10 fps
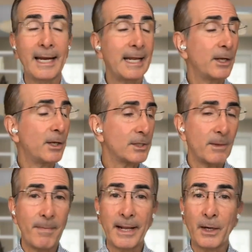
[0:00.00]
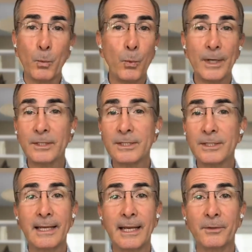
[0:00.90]
it doesn't matter which
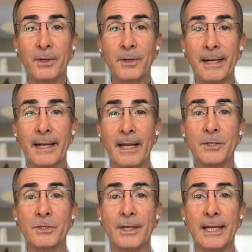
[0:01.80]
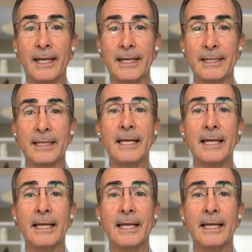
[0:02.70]
psychiatric medication it is,